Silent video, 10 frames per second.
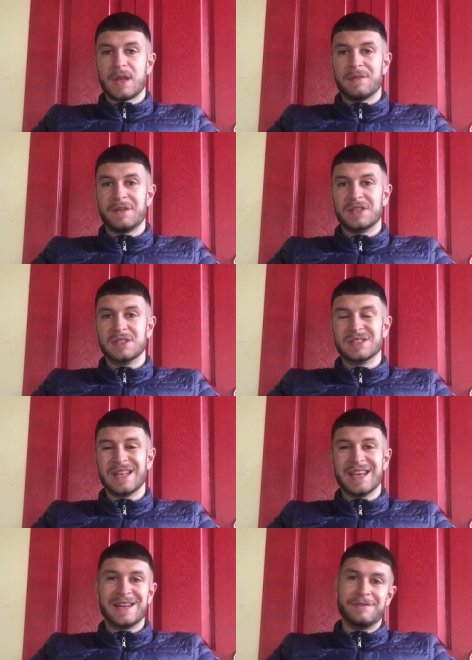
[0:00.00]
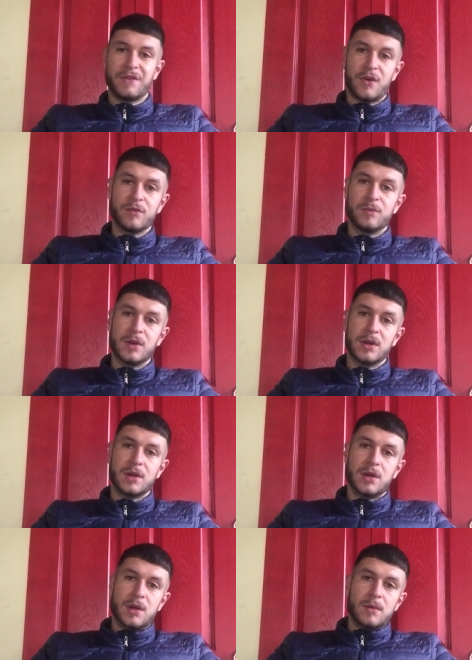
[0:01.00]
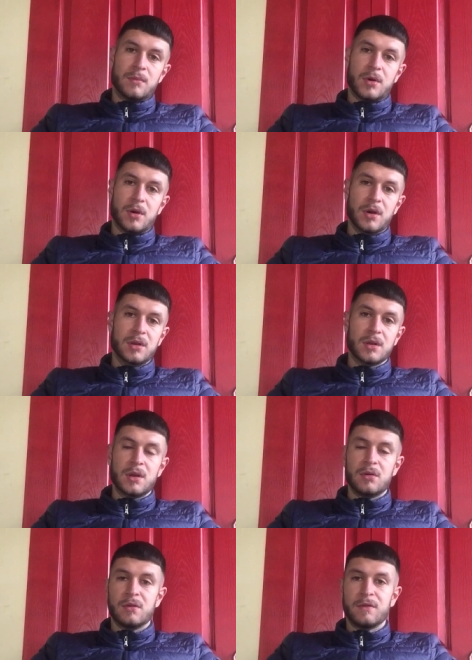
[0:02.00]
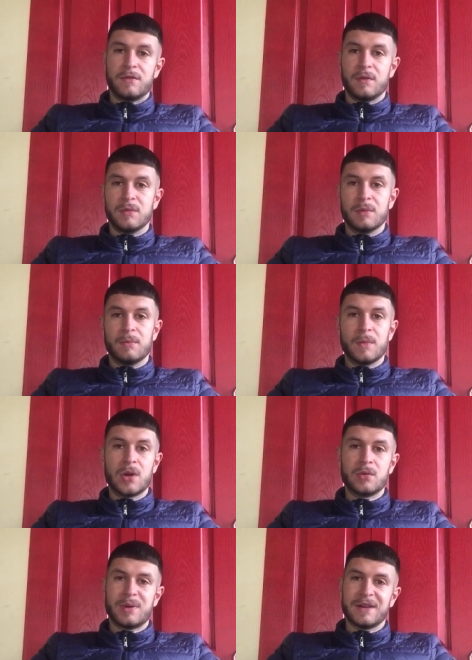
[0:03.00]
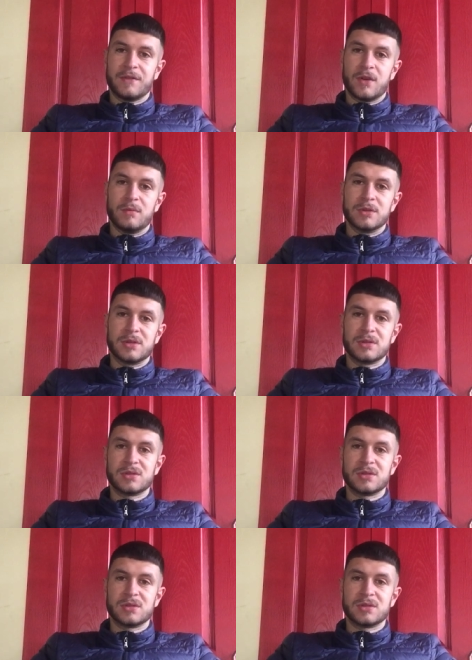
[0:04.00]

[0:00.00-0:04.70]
efficiency and involvement from the lower pec fibres.